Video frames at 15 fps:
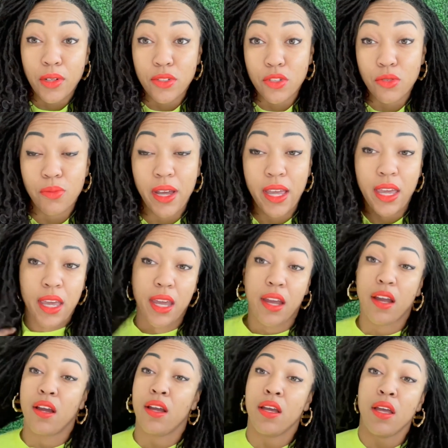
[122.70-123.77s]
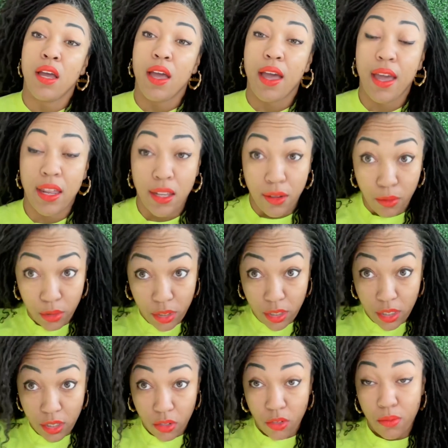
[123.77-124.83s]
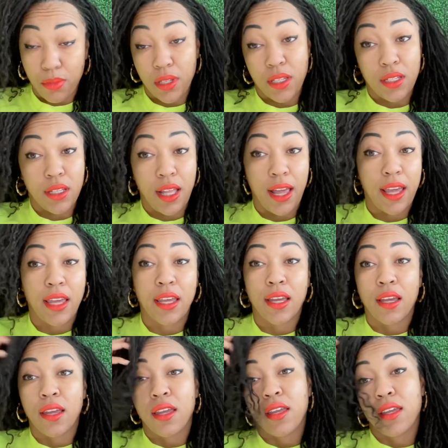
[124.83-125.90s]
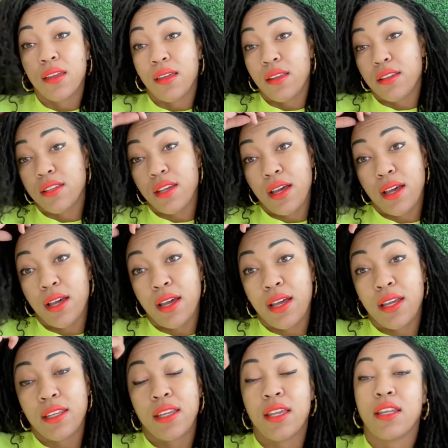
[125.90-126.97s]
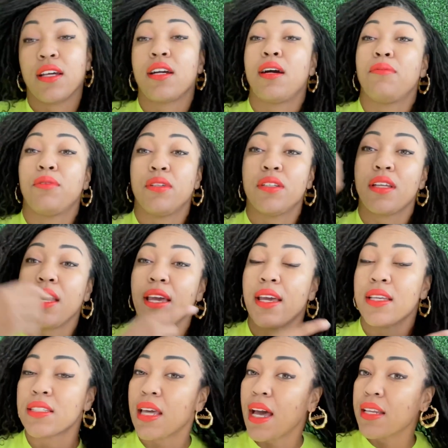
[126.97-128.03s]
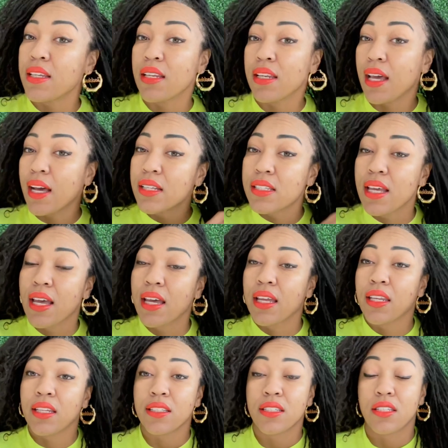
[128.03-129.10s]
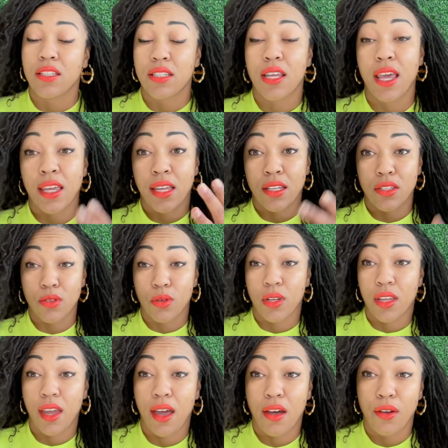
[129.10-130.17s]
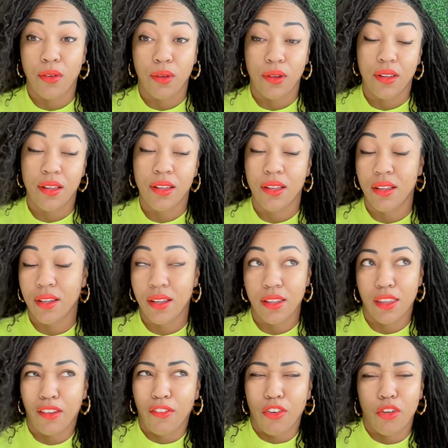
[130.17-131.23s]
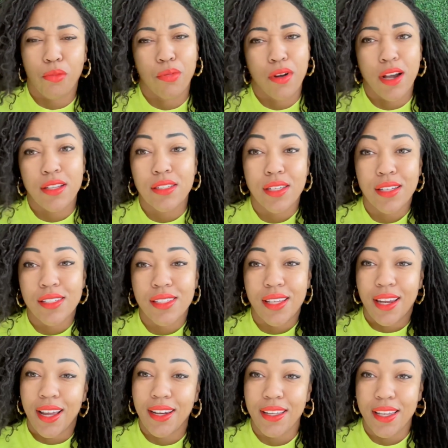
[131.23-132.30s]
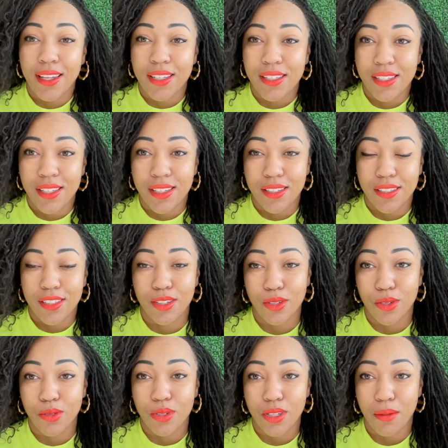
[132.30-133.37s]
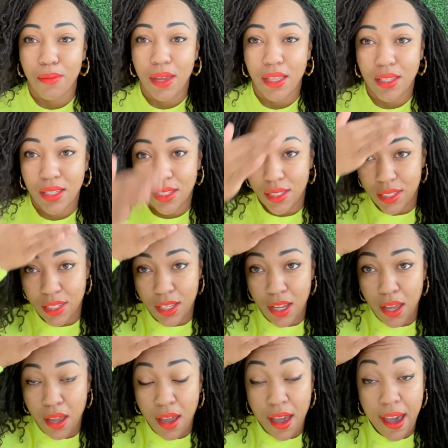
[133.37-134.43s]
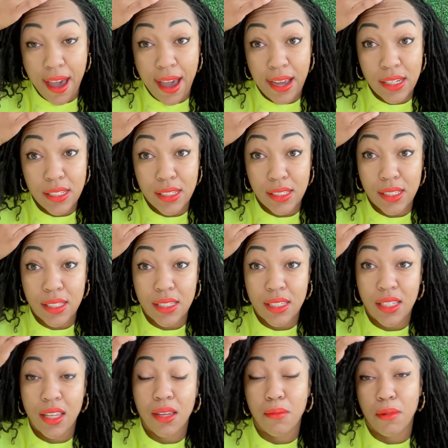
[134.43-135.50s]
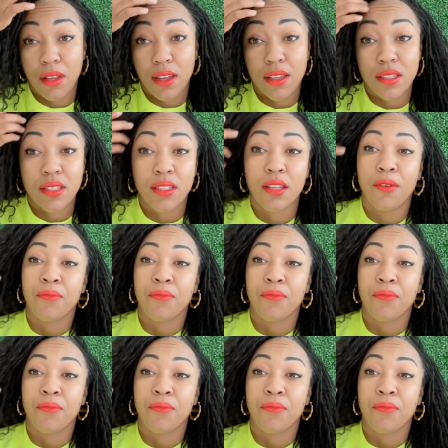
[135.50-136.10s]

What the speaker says: do my hair and it was just gonna be like done in a couple of days. I did not take into account the real process that I needed to do to make this actually seamless.